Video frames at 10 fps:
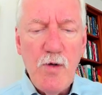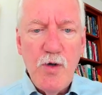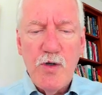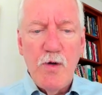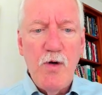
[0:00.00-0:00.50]
you
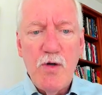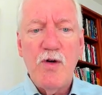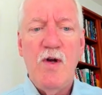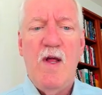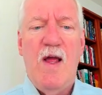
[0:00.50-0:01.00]
can look
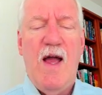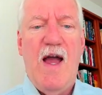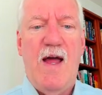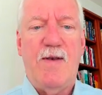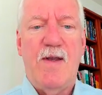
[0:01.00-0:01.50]

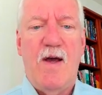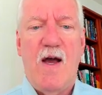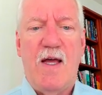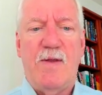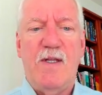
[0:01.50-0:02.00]
at
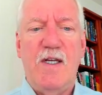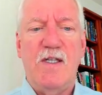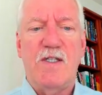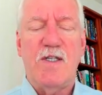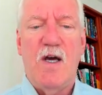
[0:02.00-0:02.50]

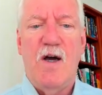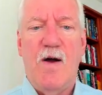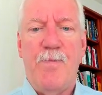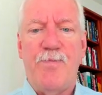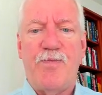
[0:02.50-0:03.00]
these
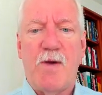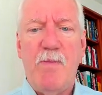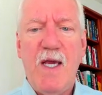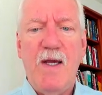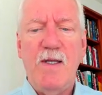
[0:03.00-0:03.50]

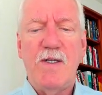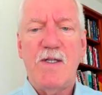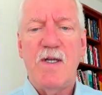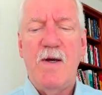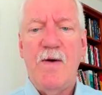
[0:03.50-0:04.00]

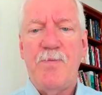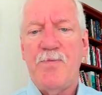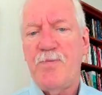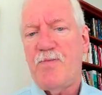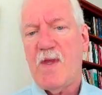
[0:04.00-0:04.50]
means
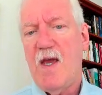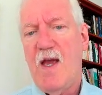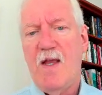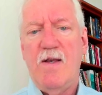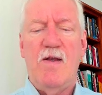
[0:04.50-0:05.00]

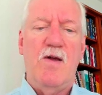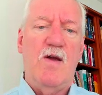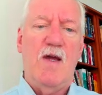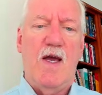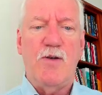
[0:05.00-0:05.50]
and
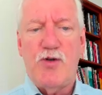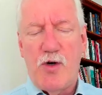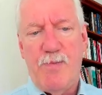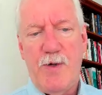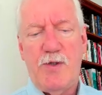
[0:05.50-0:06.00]

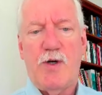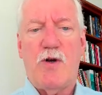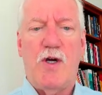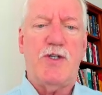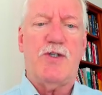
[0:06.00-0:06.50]
interpret the
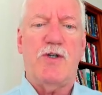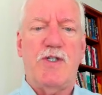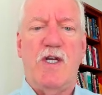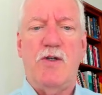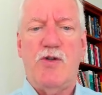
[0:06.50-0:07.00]
clusters
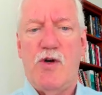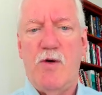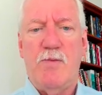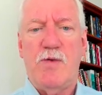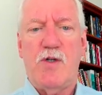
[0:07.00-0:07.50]
in
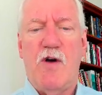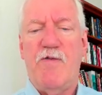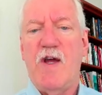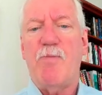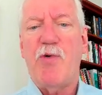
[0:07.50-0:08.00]
terms of
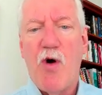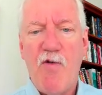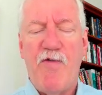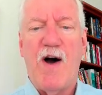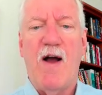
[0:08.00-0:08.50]
their
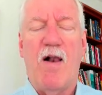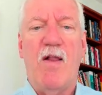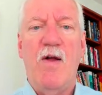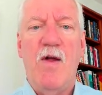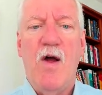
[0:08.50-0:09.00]
profile
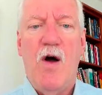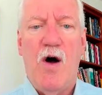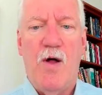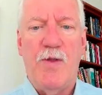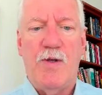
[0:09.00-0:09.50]

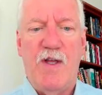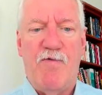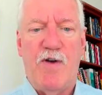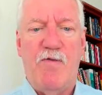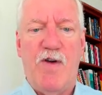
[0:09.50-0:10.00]
on the
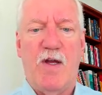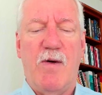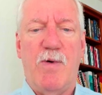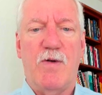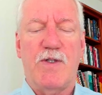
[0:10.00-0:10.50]
different
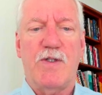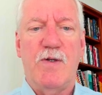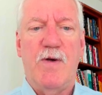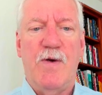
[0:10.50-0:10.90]
variables.